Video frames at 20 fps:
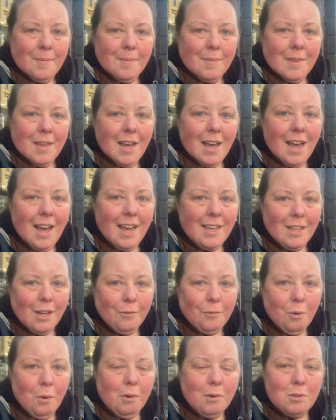Hi there
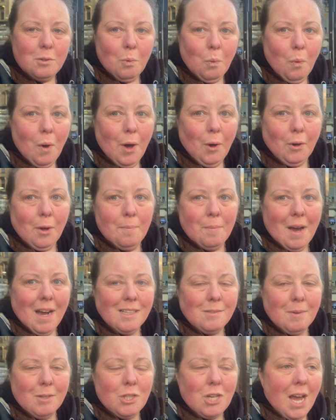folks, welcome back
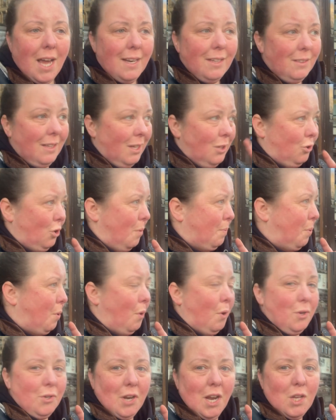to my channel. I do
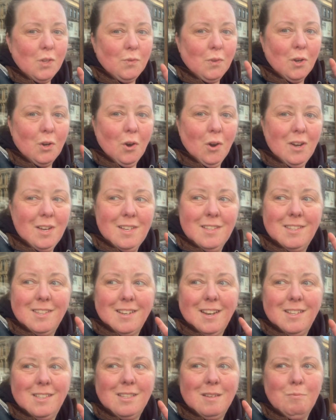apologise for the noise. There
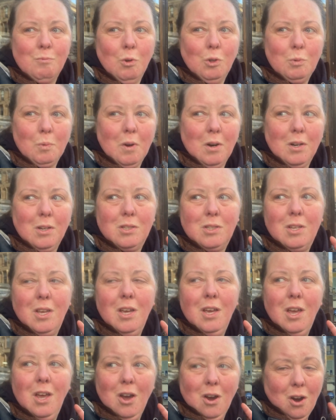is some roadworks
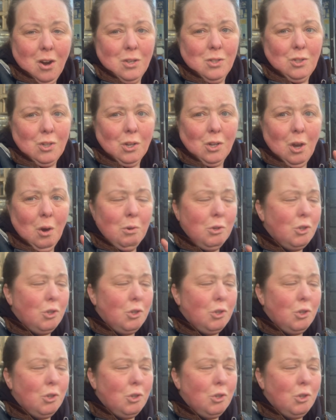on Sauchiehall